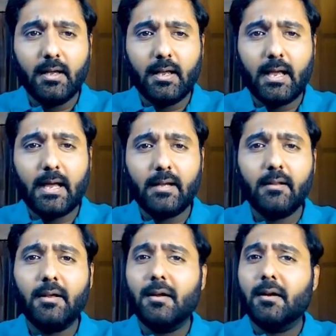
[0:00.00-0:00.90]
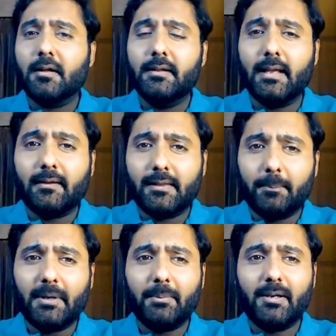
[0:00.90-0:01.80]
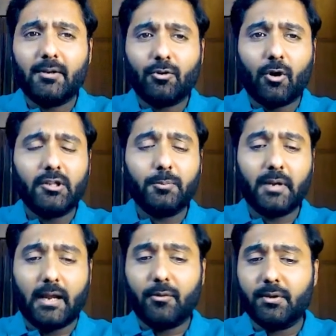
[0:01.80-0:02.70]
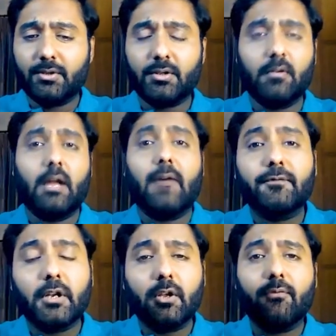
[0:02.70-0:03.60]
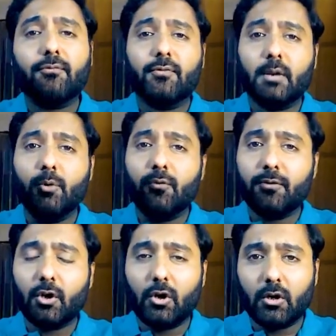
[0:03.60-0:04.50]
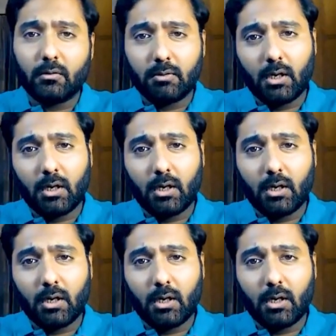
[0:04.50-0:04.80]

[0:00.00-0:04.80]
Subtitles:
And the acceptable cost per acquisition after you've removed your